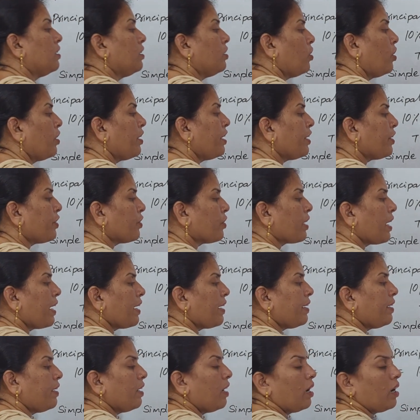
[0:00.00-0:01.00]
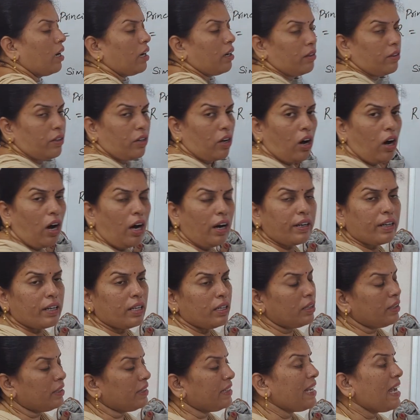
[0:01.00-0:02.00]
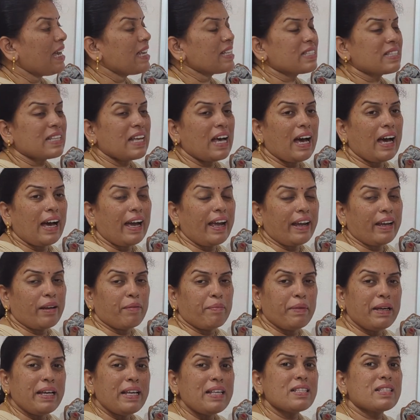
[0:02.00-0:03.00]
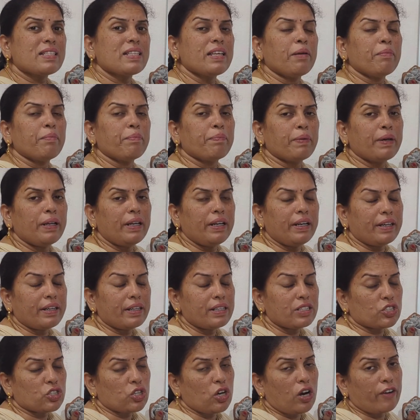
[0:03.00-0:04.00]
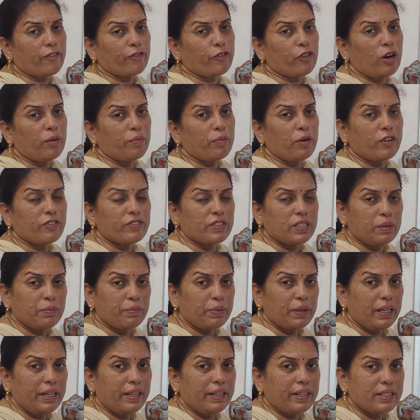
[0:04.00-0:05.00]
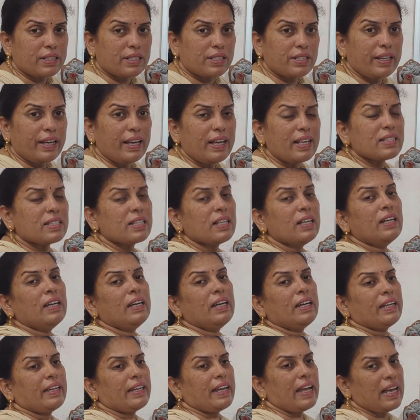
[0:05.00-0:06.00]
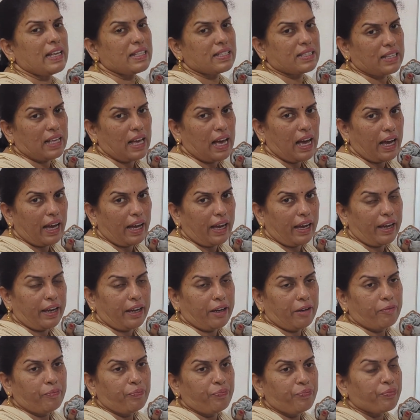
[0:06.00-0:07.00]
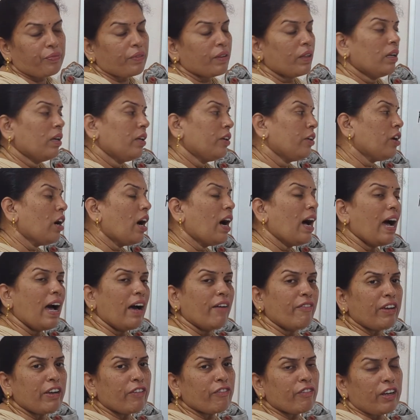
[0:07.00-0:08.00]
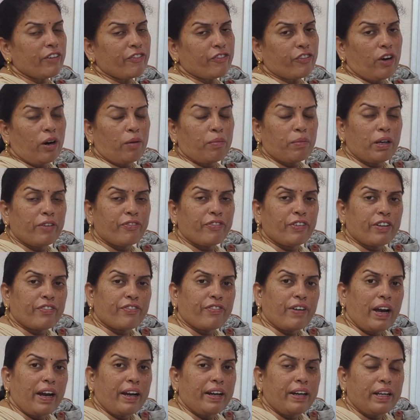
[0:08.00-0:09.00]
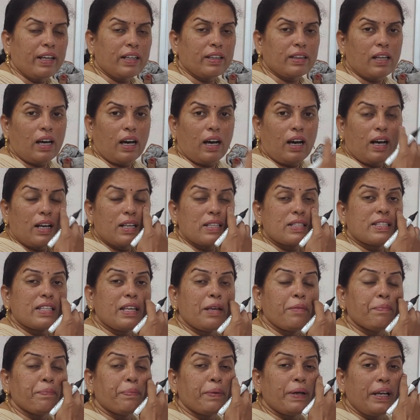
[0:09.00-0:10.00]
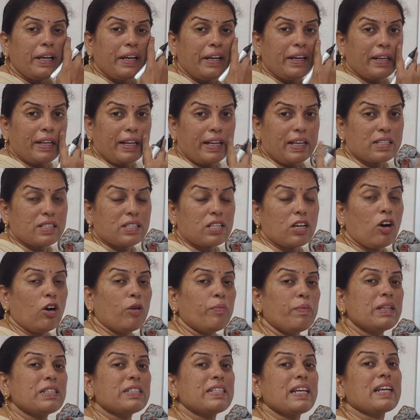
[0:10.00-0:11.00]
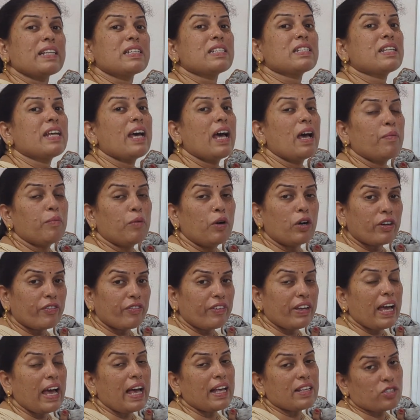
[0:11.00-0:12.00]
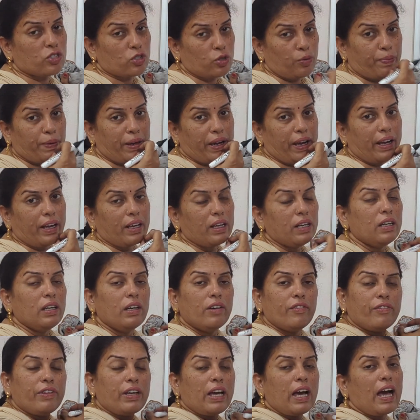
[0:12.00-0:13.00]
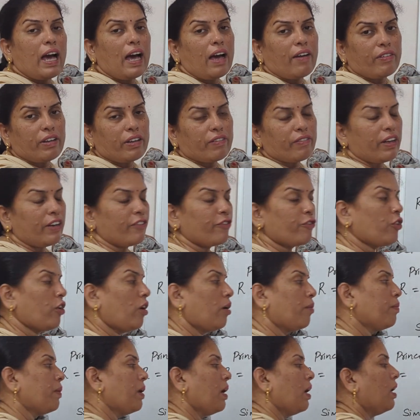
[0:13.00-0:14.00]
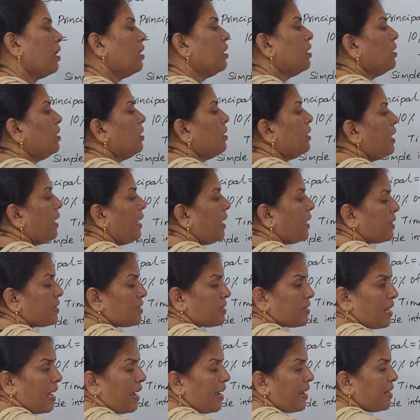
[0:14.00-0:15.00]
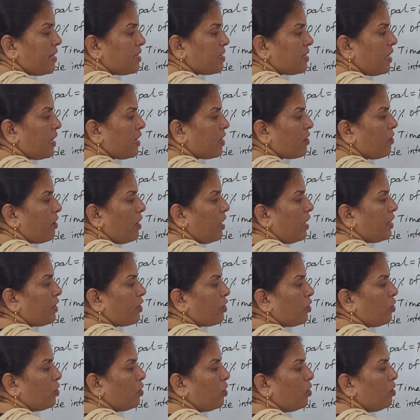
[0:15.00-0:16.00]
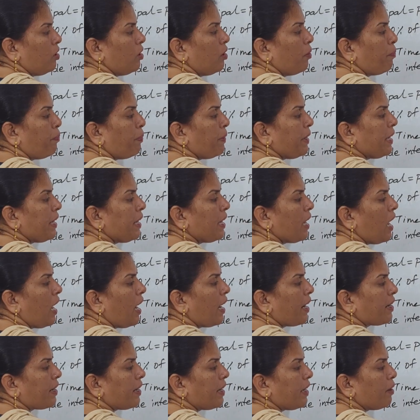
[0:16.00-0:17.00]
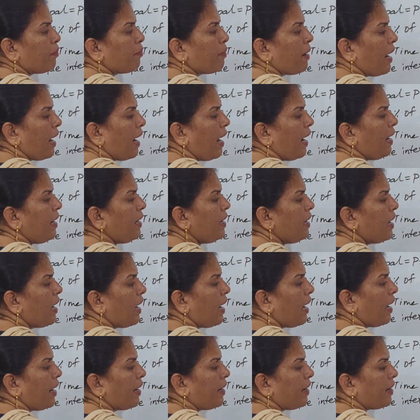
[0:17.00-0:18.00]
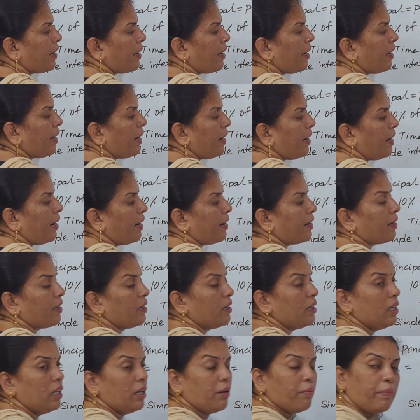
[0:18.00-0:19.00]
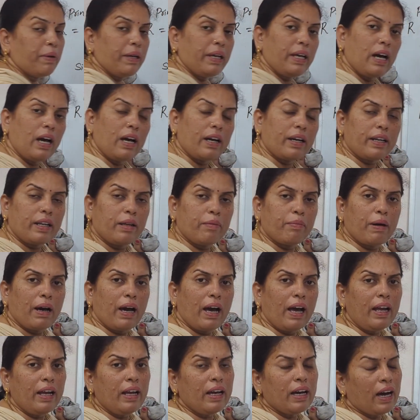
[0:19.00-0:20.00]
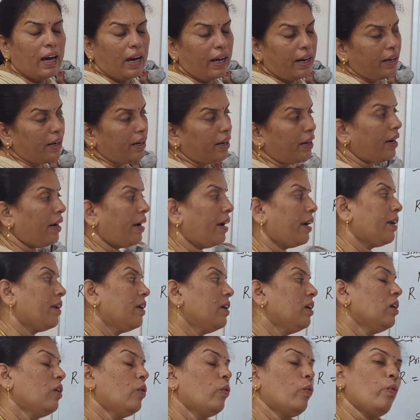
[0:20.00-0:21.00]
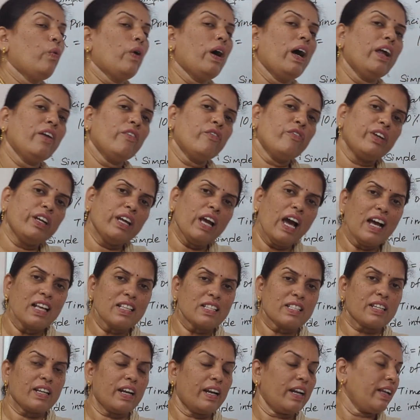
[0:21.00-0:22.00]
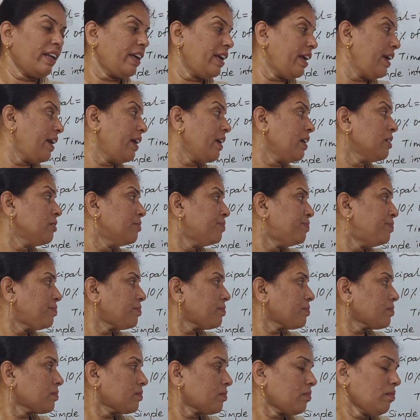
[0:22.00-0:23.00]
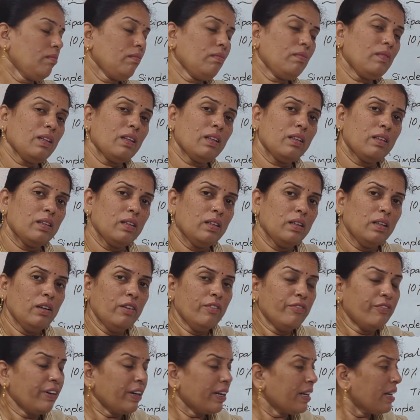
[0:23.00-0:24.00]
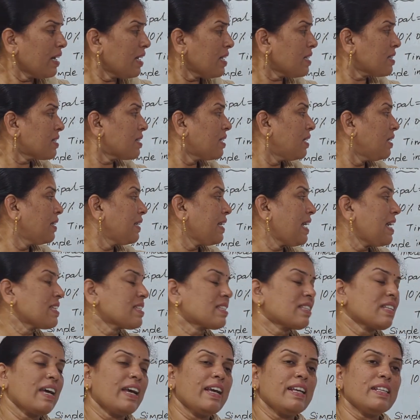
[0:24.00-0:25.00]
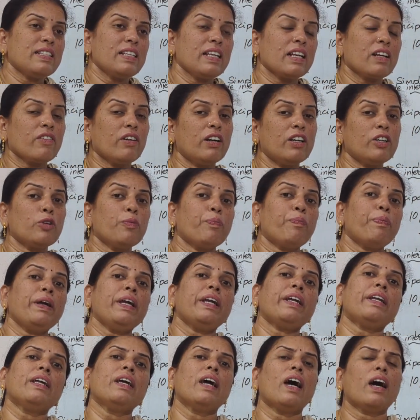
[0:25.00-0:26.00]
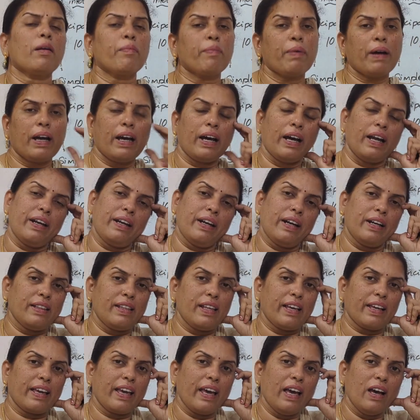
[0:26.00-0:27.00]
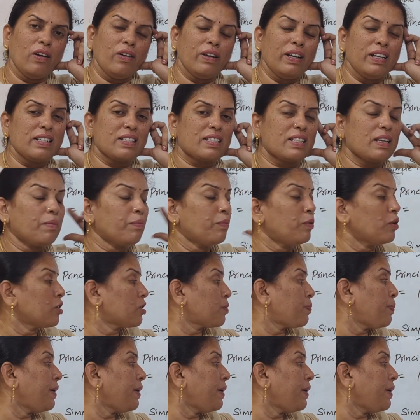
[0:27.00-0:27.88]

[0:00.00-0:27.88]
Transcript: No need to write the dot. SI means simple interest. Short form of simple interest is SI. You are having one formula for finding the simple interest. How much extra amount we have to pay. We are having one formula. SI is equal to PRT by 100. PRT by 100. When we are studying, for us SI is equal to PTR by 100 they gave. In some books